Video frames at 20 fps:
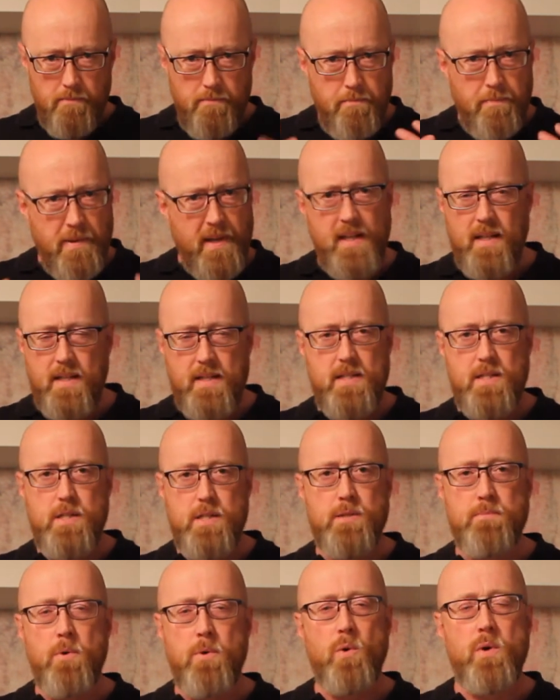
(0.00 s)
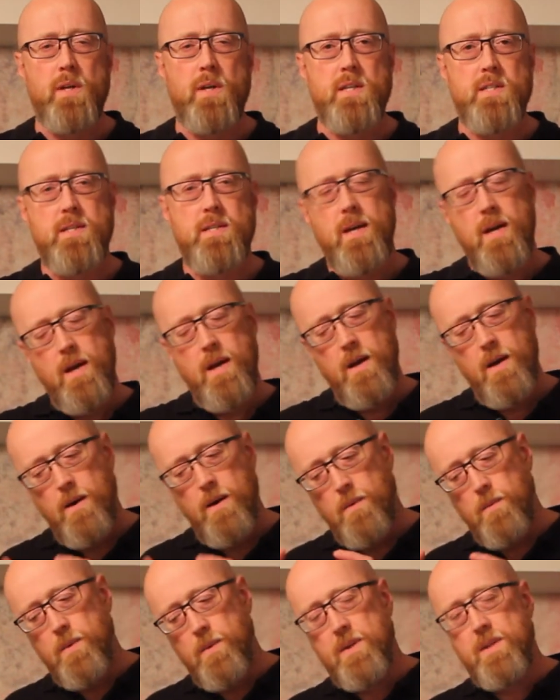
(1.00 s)
peatiness and smokiness
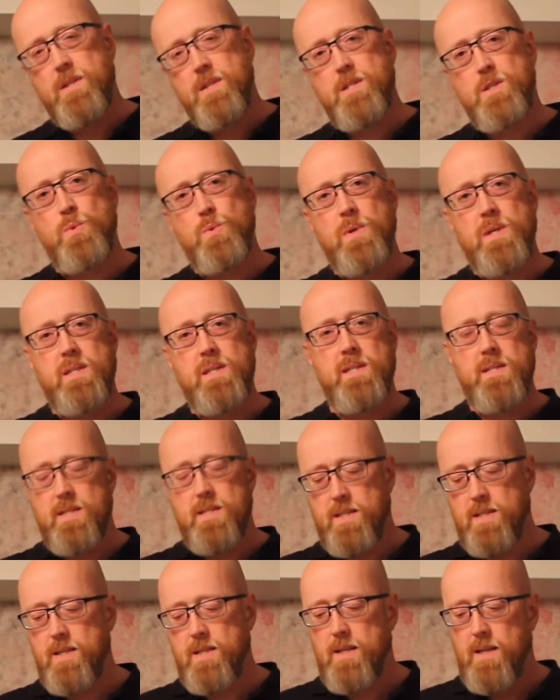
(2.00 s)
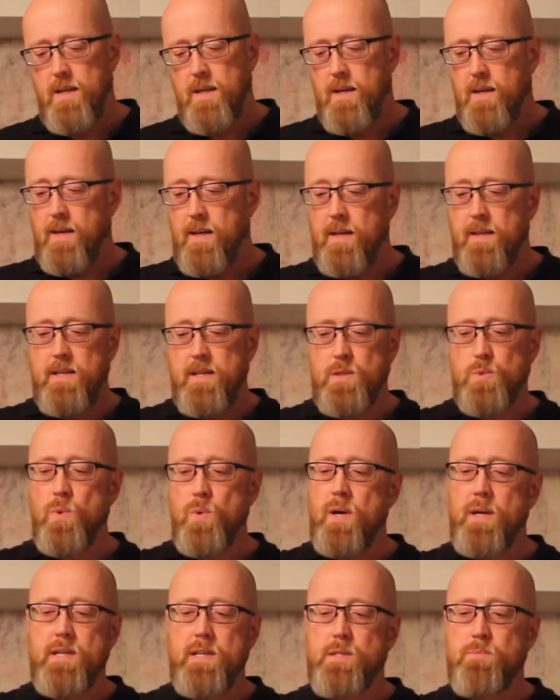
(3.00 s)
with the sweetness, and this
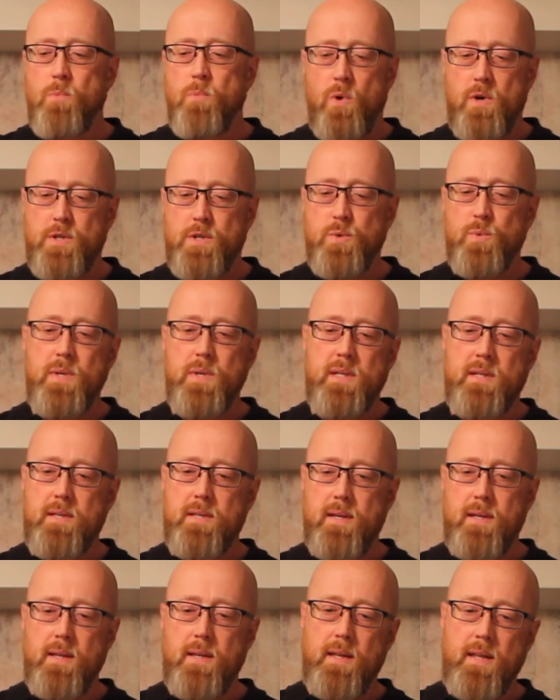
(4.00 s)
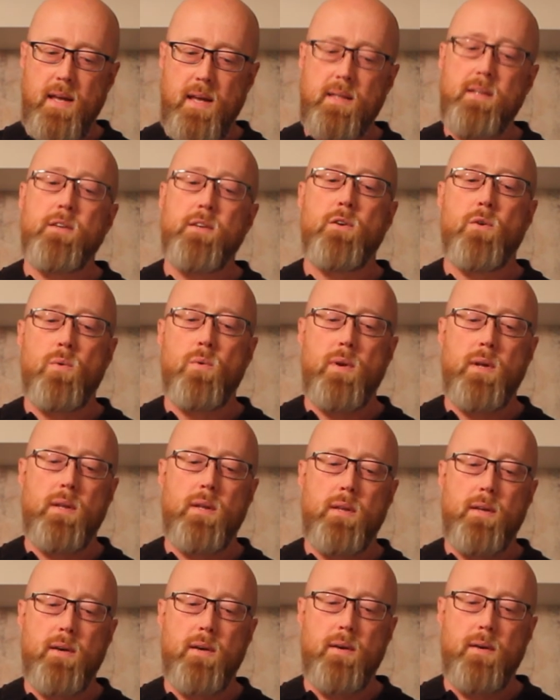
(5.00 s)
one is more sweet than the 18-year-old
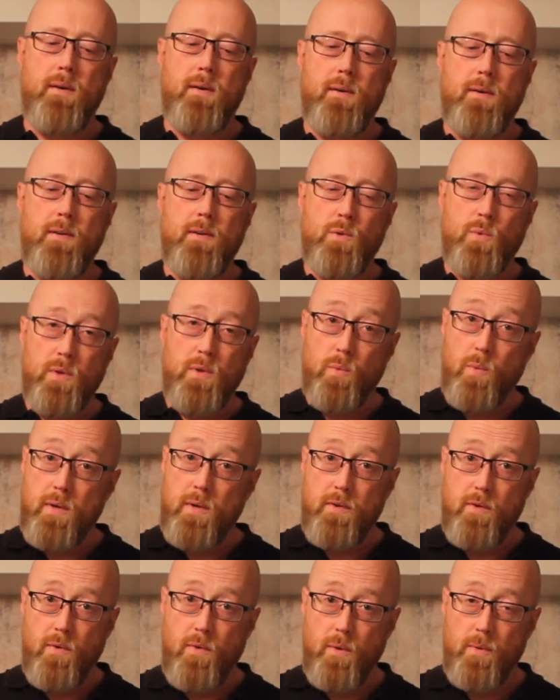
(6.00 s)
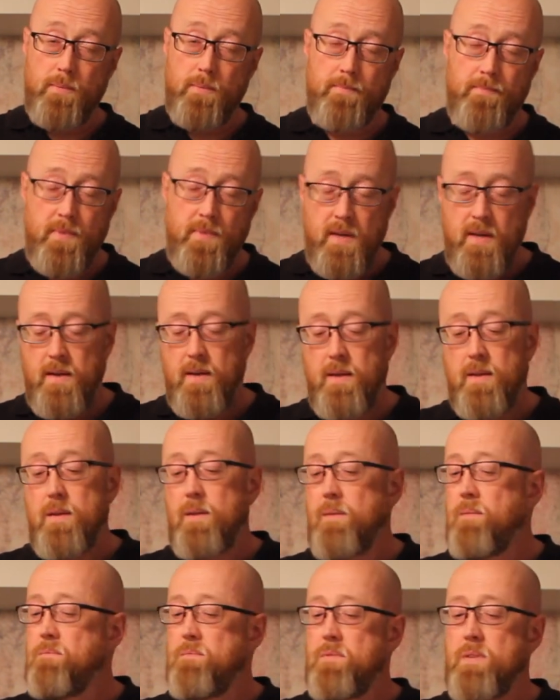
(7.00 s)
and the 21-year-old.
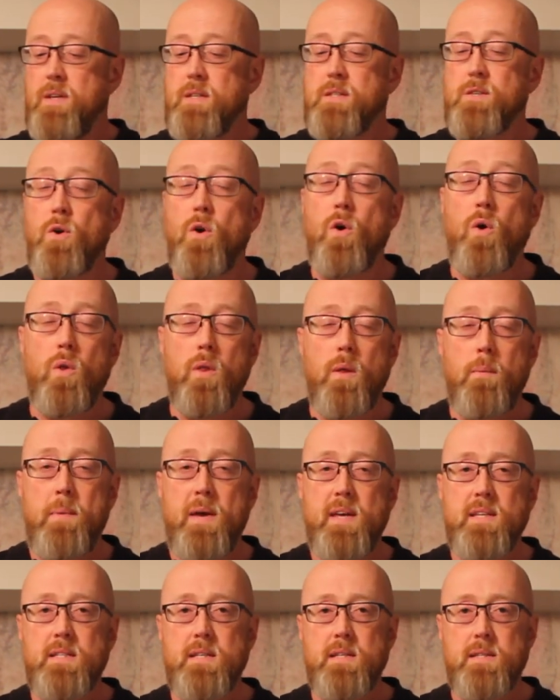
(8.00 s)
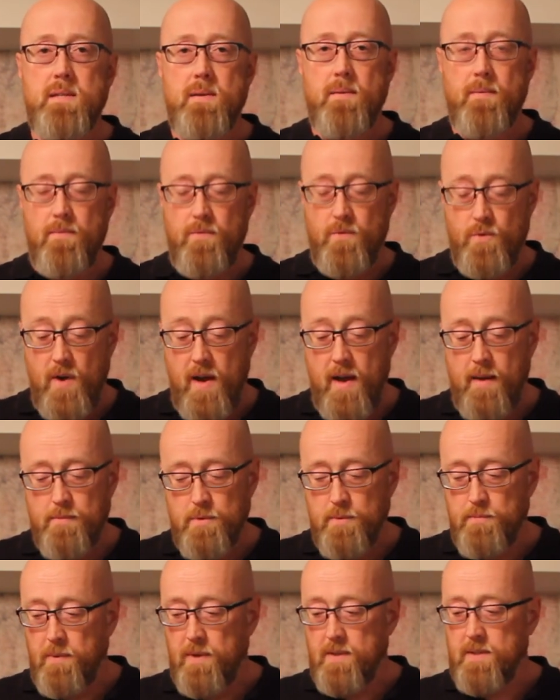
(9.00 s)
These are all amazing
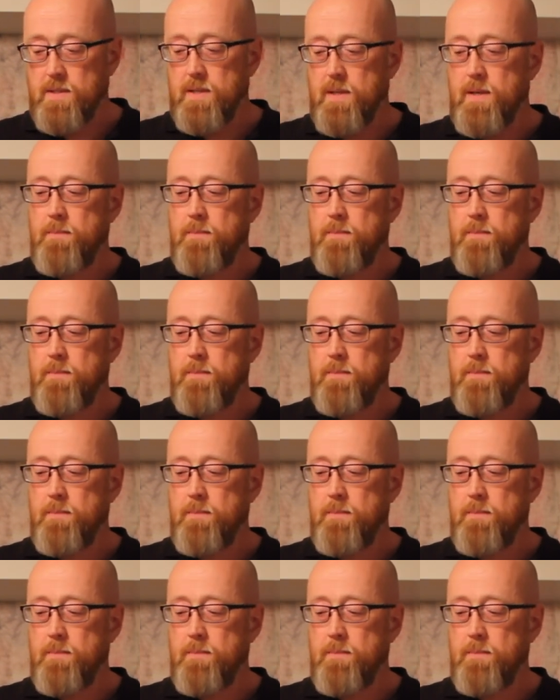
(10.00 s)
drams, but